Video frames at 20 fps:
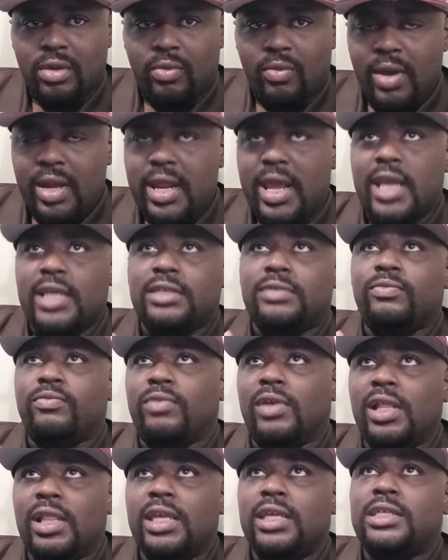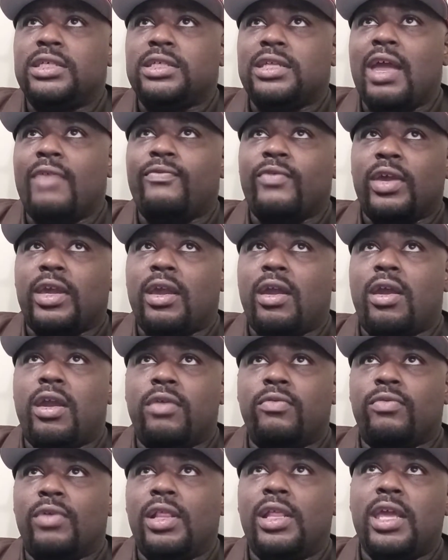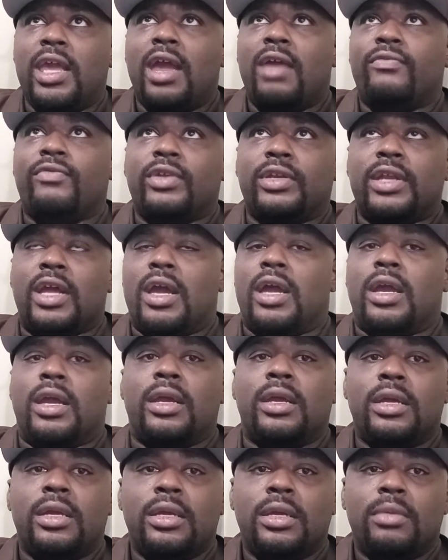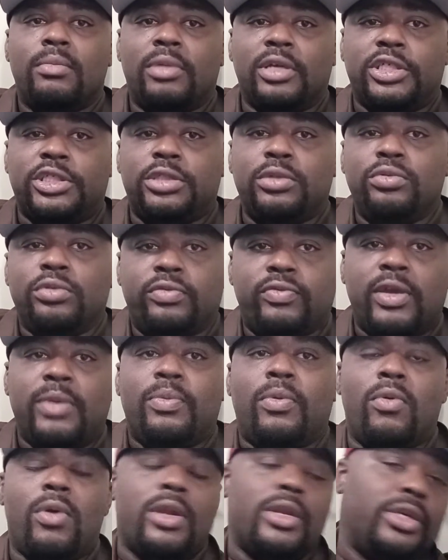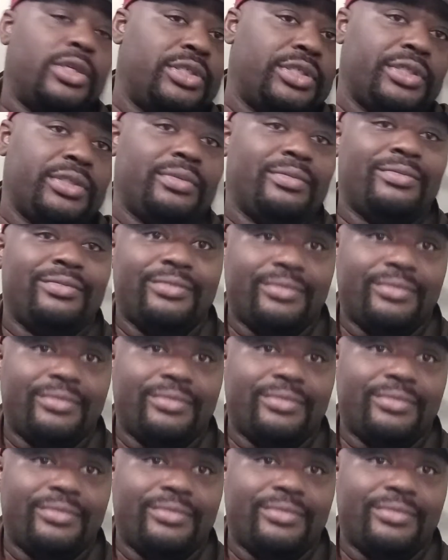What has really Stephen Curry really ever done but shoot 3-pointers?